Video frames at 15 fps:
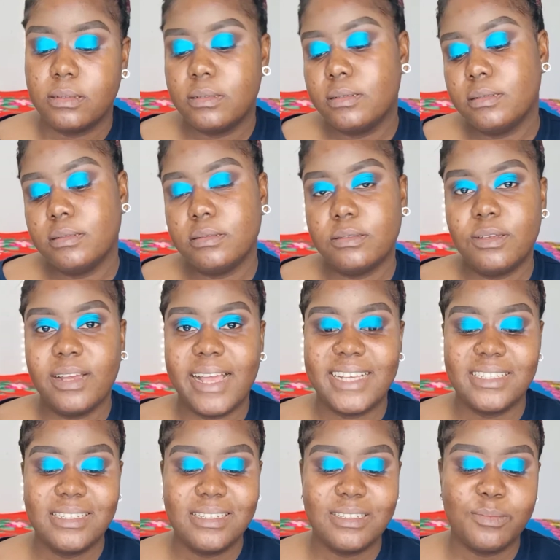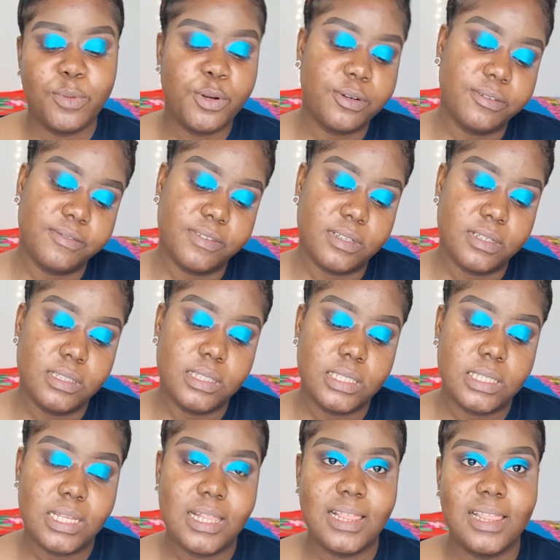So guys, this is more of it.
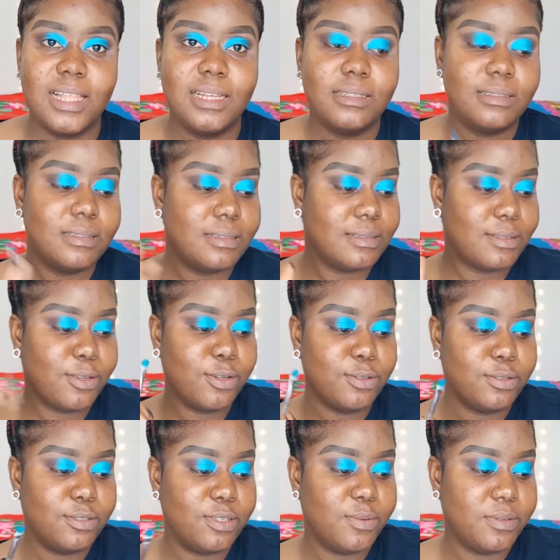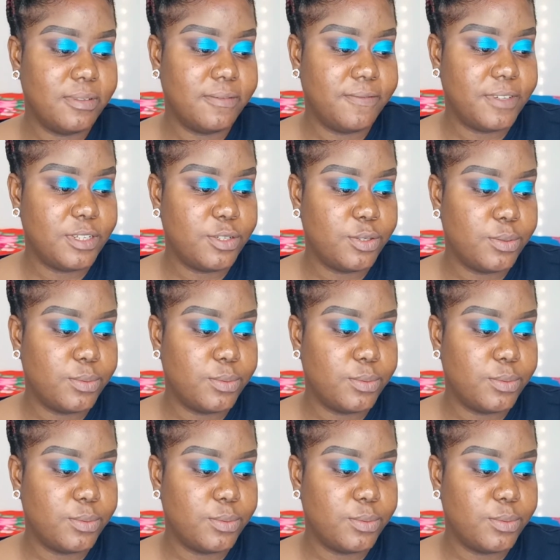Let's continue with the video.